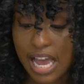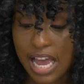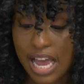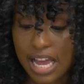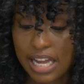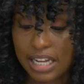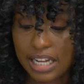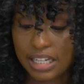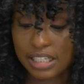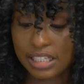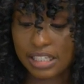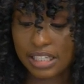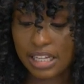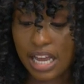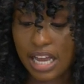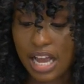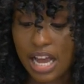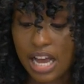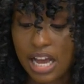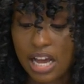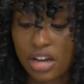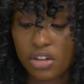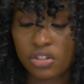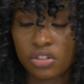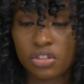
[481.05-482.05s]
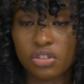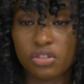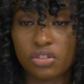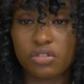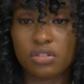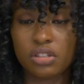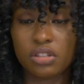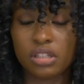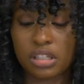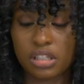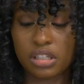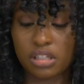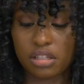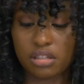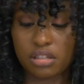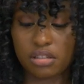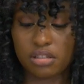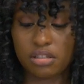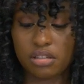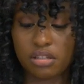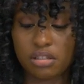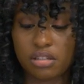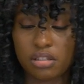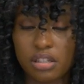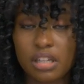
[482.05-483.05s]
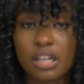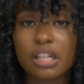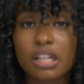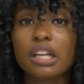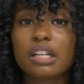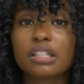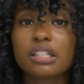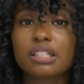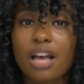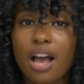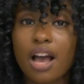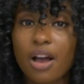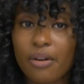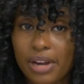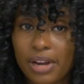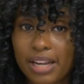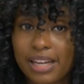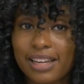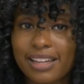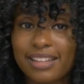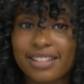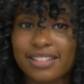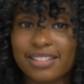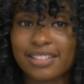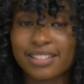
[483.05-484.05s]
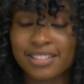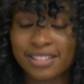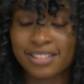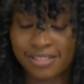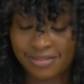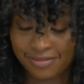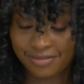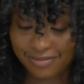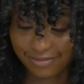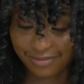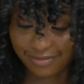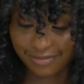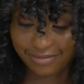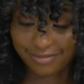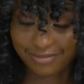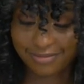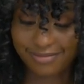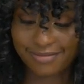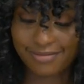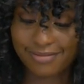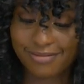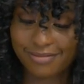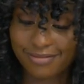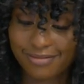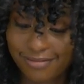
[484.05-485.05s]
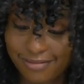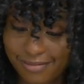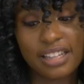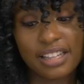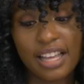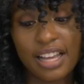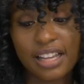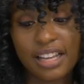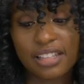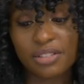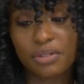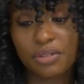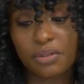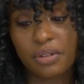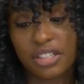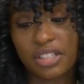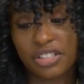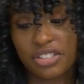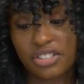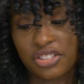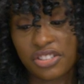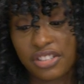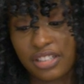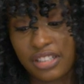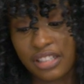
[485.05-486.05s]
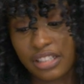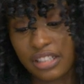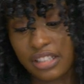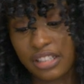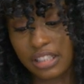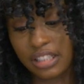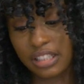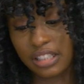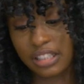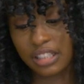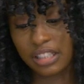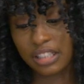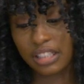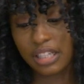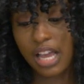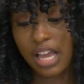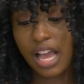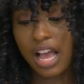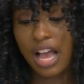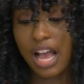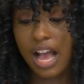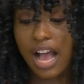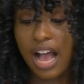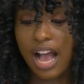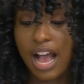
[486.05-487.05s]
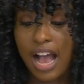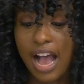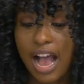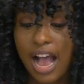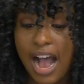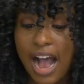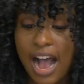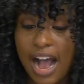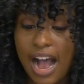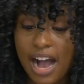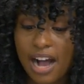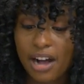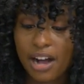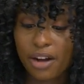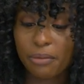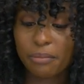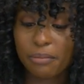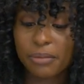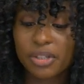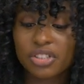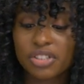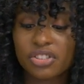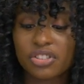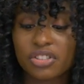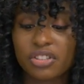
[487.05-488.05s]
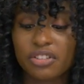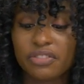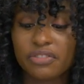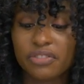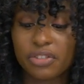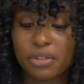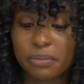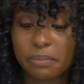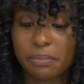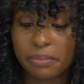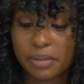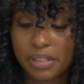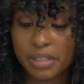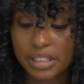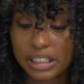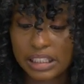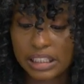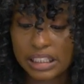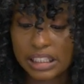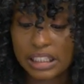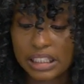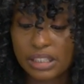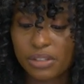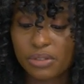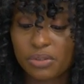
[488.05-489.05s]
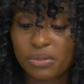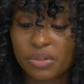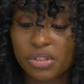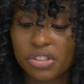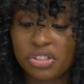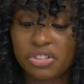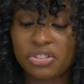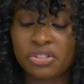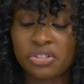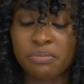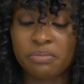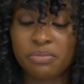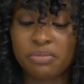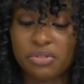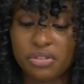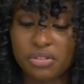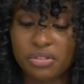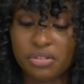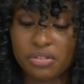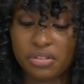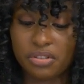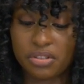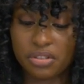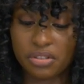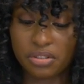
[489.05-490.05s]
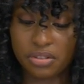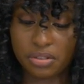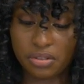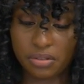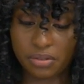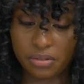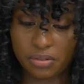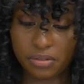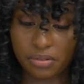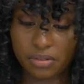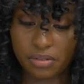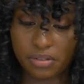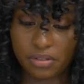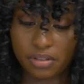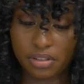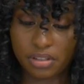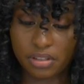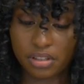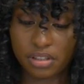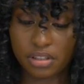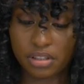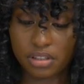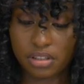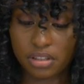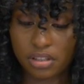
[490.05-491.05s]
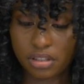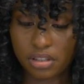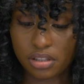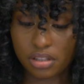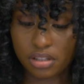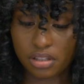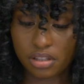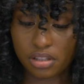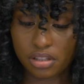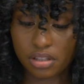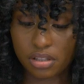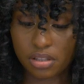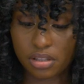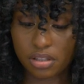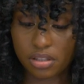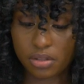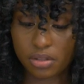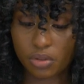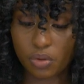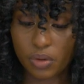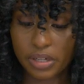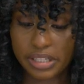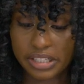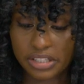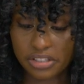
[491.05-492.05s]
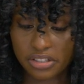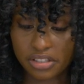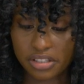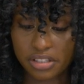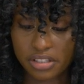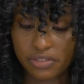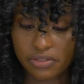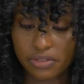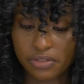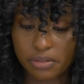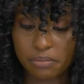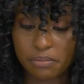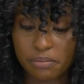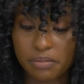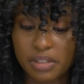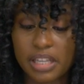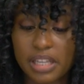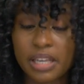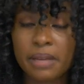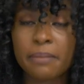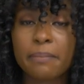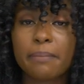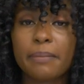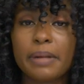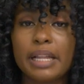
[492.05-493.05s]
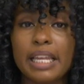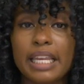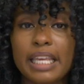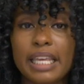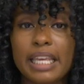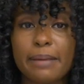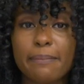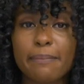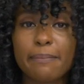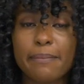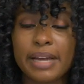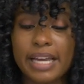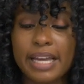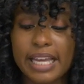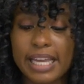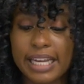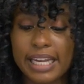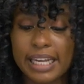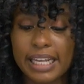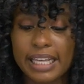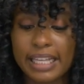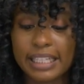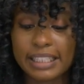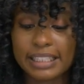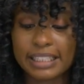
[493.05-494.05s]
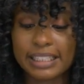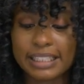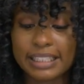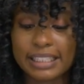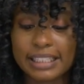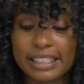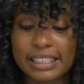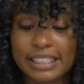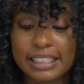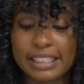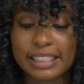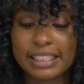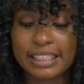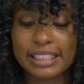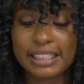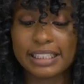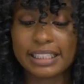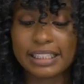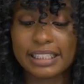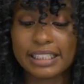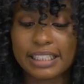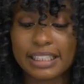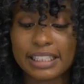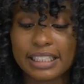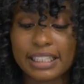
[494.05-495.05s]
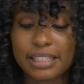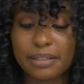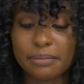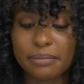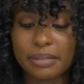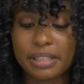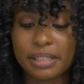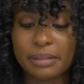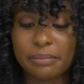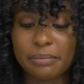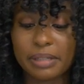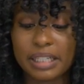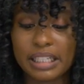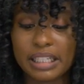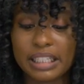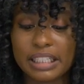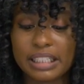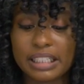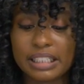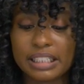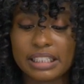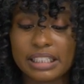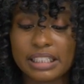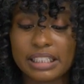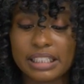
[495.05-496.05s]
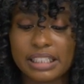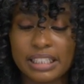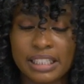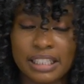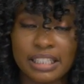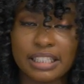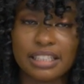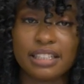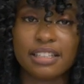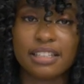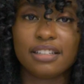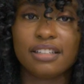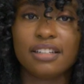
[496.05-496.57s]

And how did you learn? Yeah, that's how I learned. Next question is, how much of your personal wardrobe do you sew? This question is from Kimberly Bennett. Kimberly Bennett, yeah.